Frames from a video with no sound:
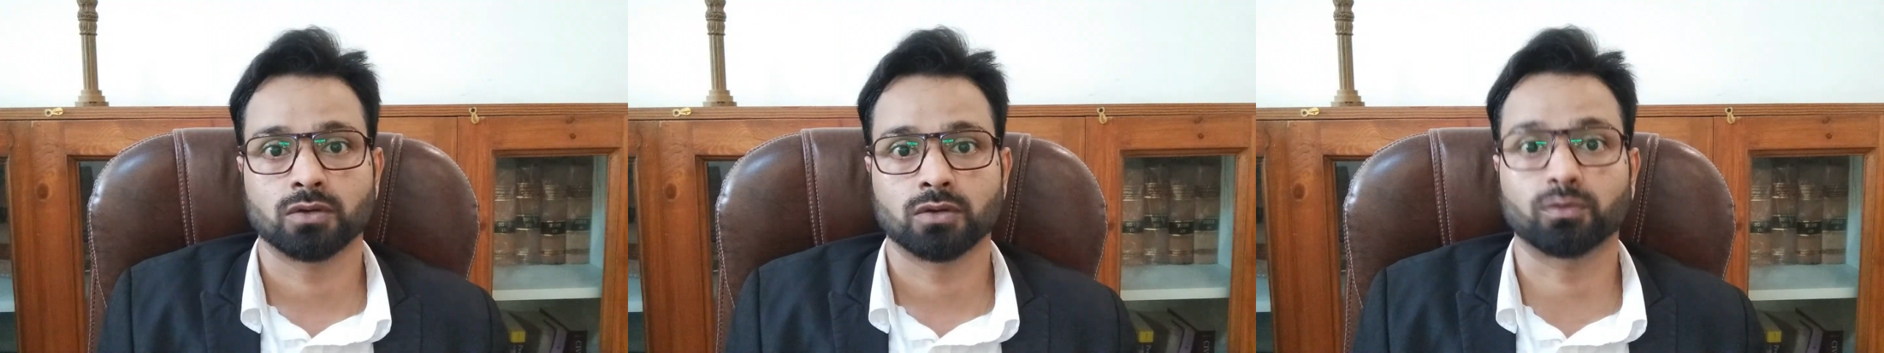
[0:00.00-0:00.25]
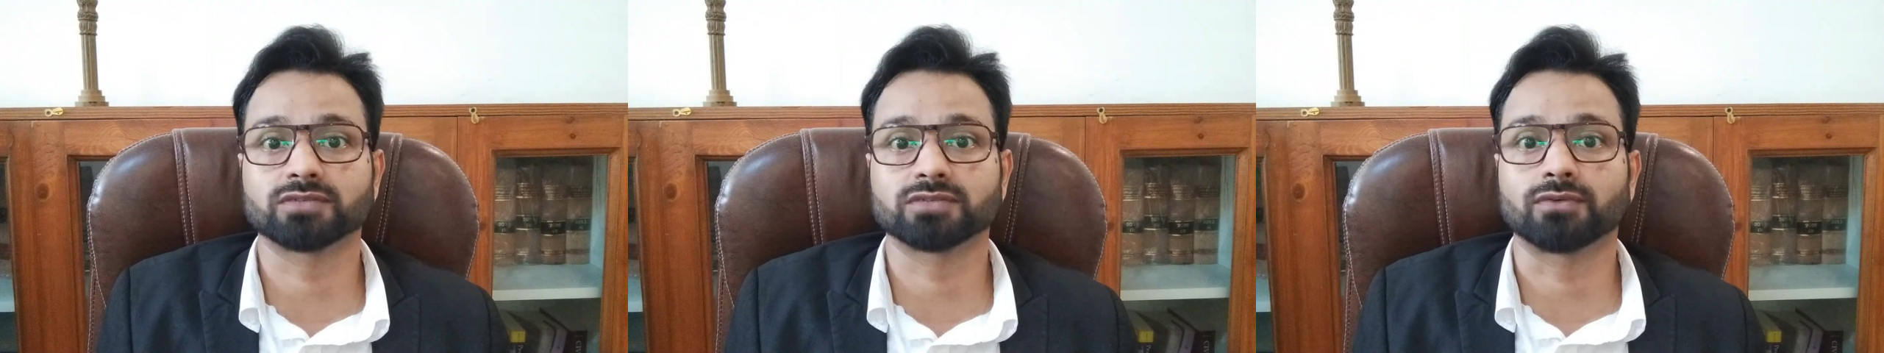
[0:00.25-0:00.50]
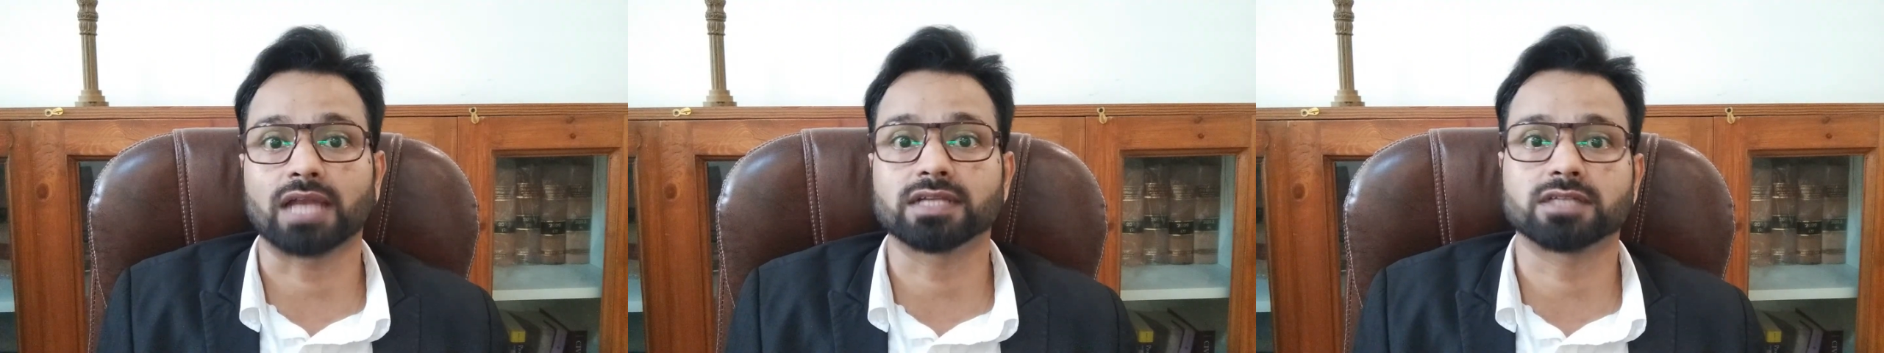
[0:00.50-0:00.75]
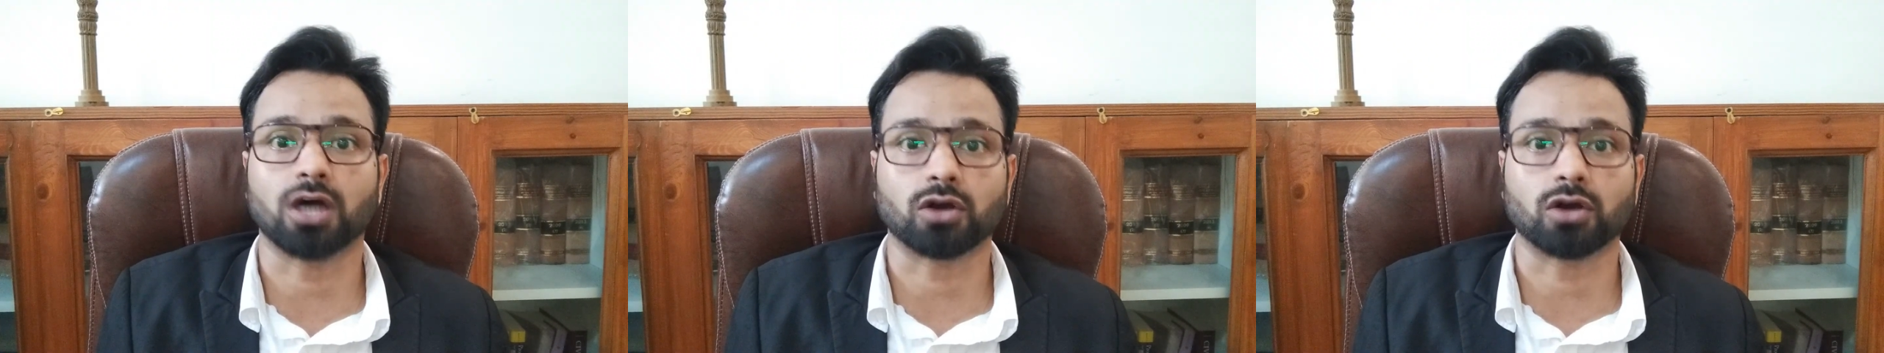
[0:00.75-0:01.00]
with
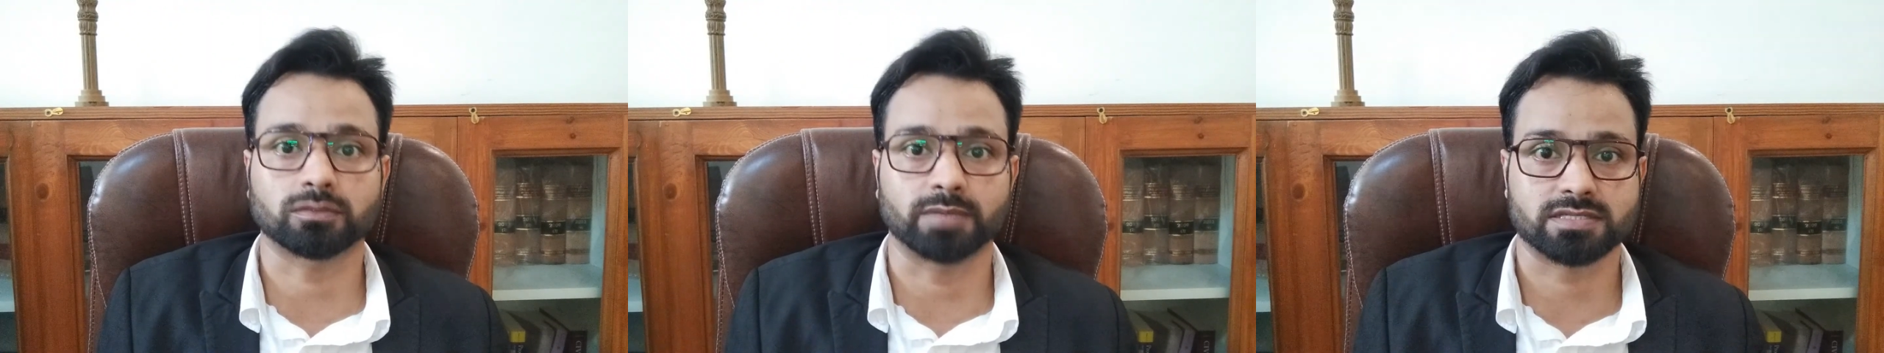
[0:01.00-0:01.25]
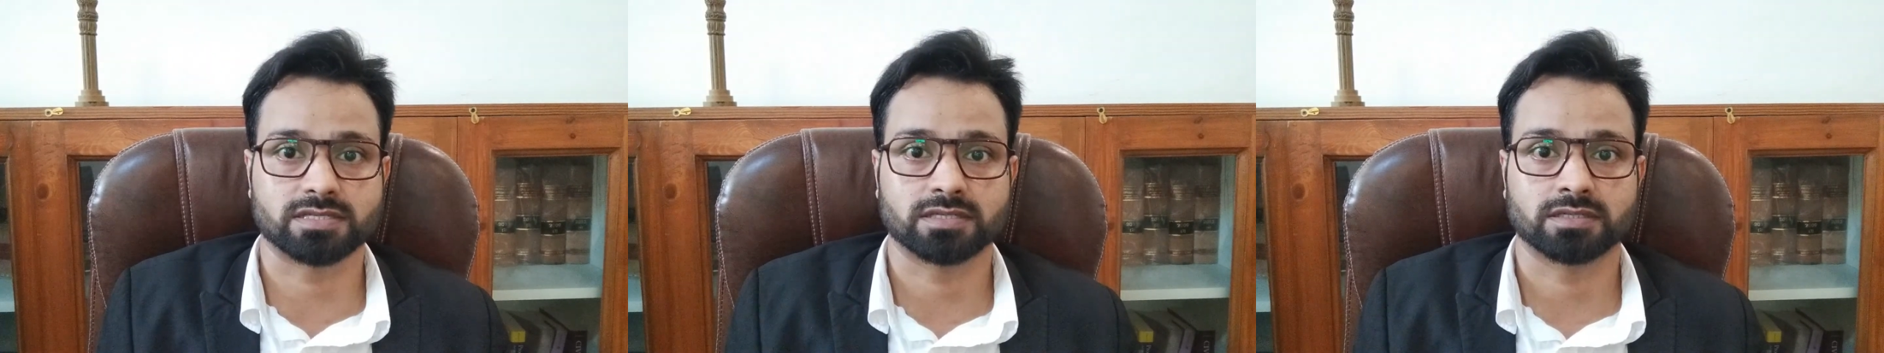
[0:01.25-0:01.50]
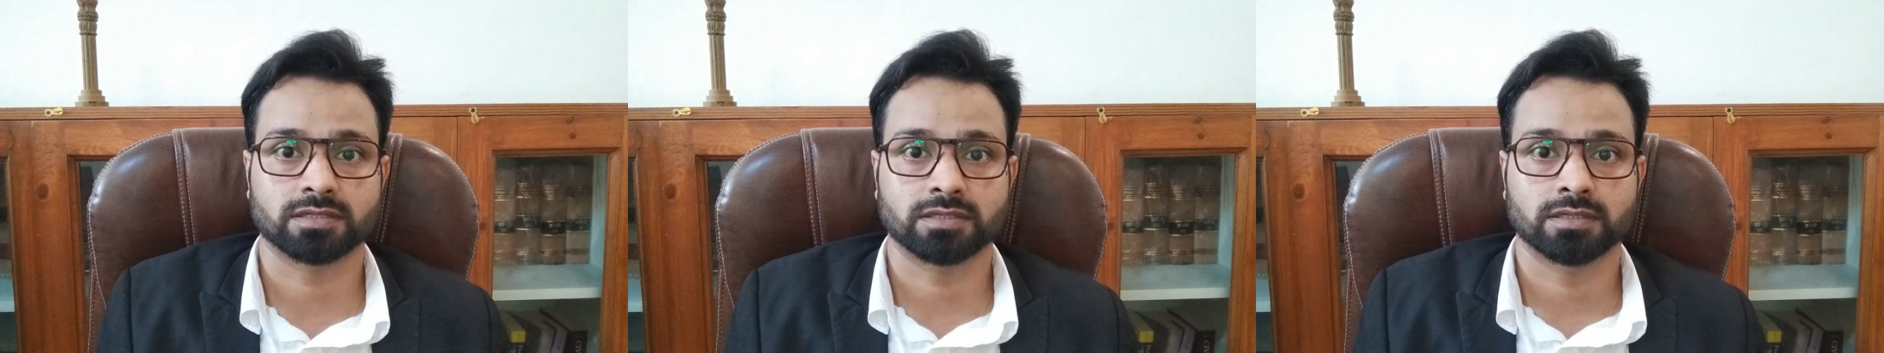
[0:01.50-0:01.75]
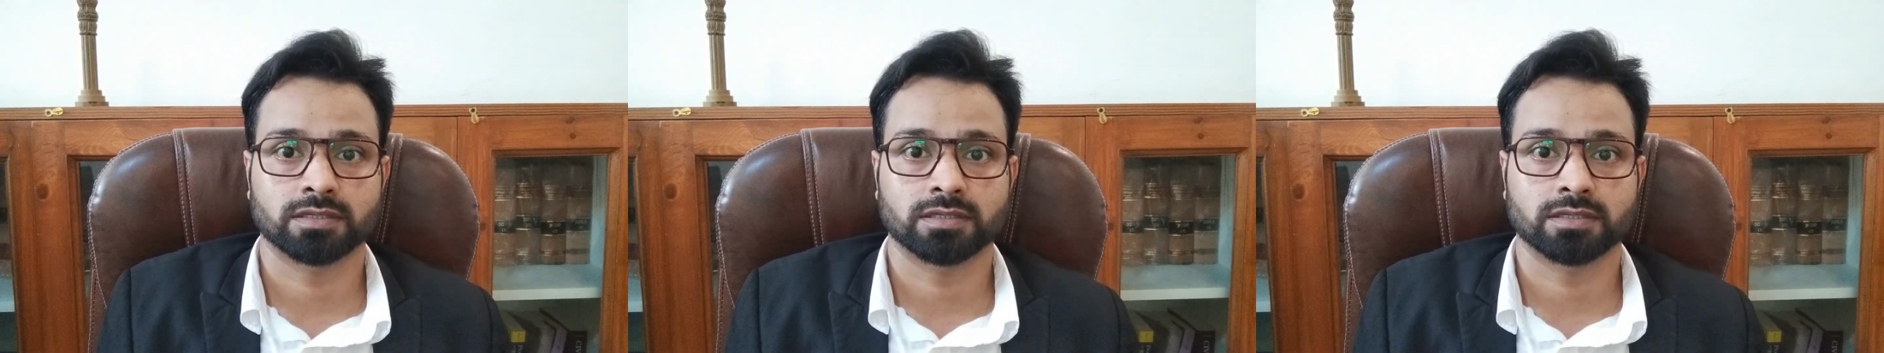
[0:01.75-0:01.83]
valid documents.